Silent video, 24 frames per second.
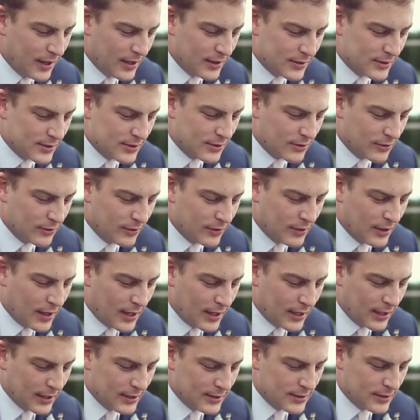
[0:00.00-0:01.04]
and certain I
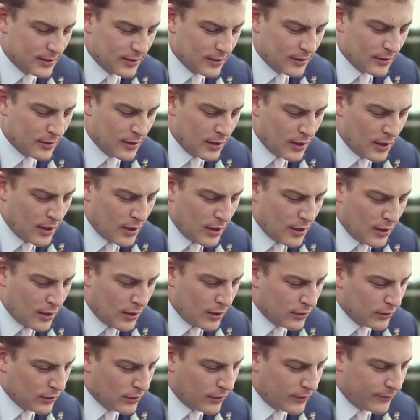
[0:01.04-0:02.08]
get to
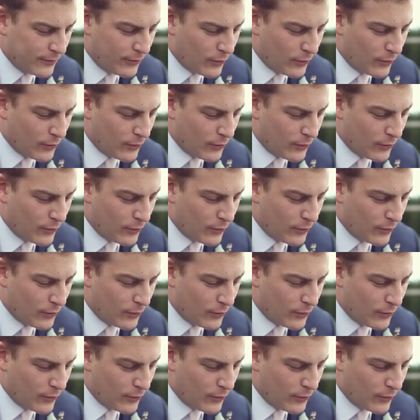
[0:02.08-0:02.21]
look